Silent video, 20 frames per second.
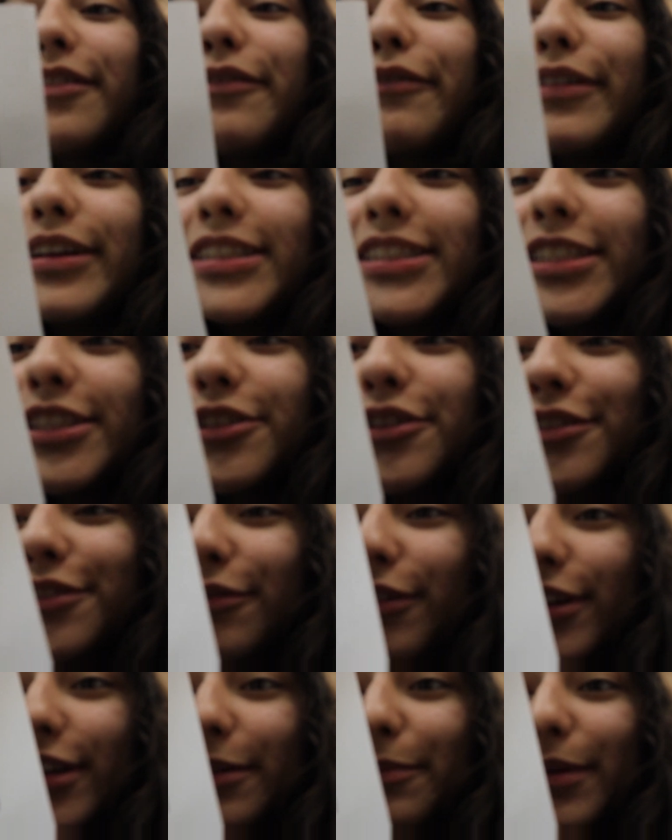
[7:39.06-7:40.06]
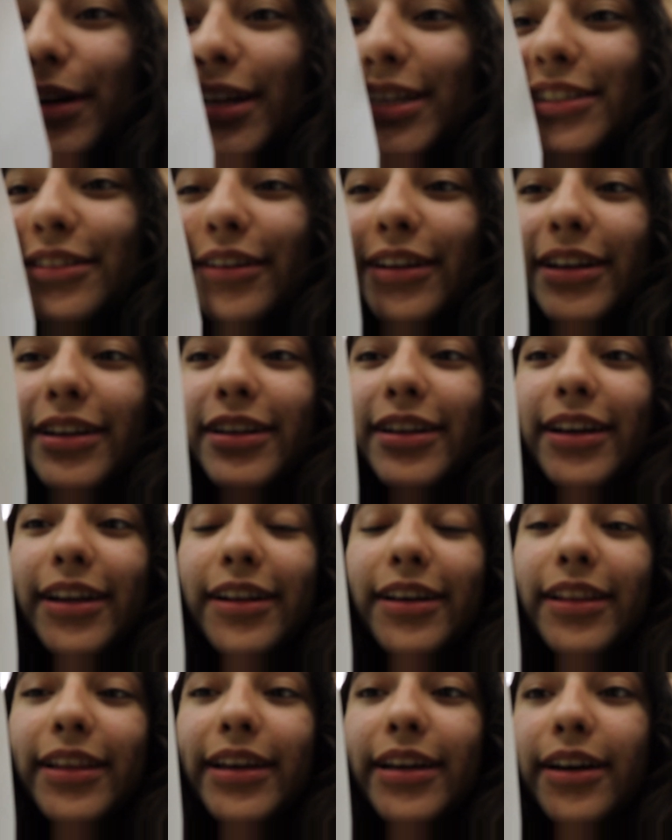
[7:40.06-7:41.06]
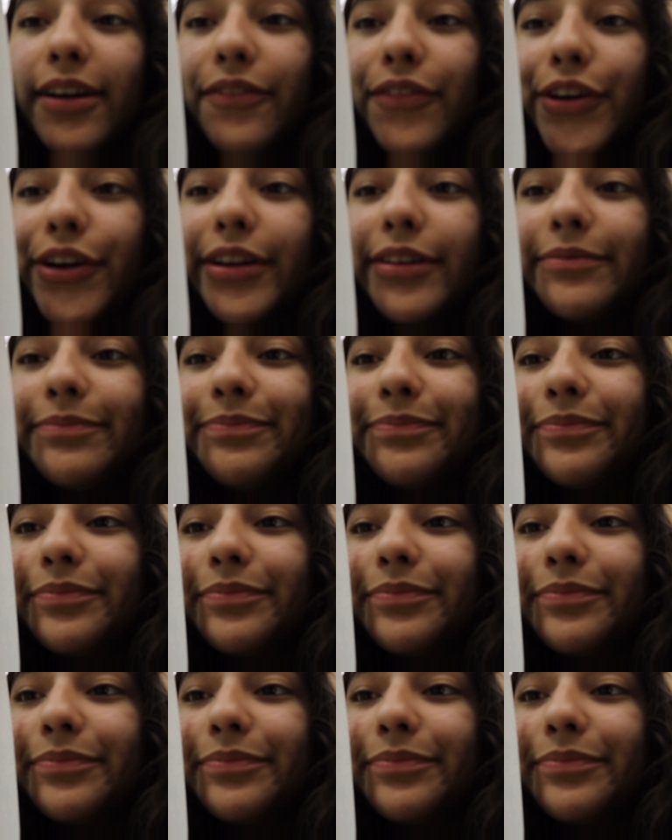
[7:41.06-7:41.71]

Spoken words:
Wait, teacher's walking by, so I kind of gotta, like, cover it.